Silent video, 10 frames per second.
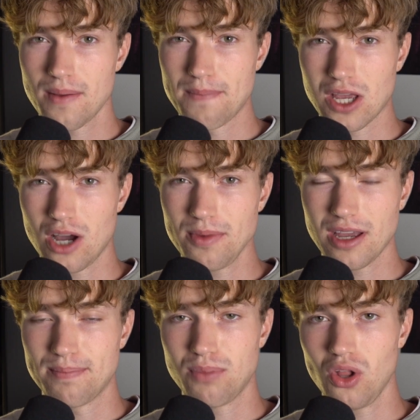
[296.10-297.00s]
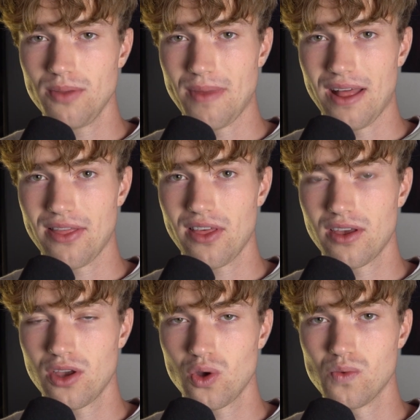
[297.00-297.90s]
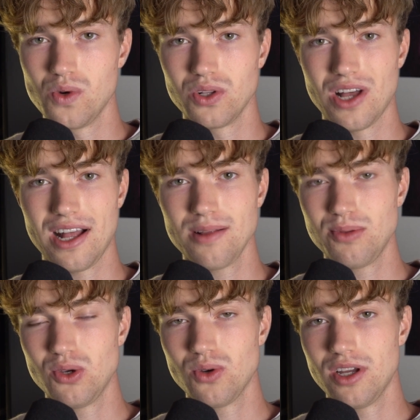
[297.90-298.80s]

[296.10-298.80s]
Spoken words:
Becoming a polymath will help you